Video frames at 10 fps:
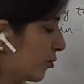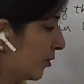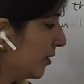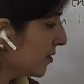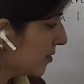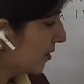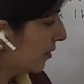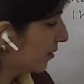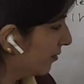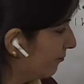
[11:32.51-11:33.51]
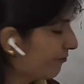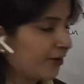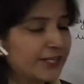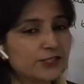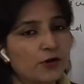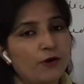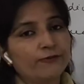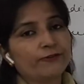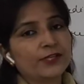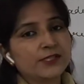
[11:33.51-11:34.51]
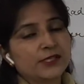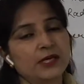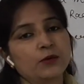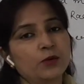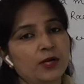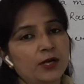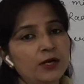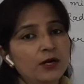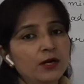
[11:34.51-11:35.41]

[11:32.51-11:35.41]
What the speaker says: the circumference of the circular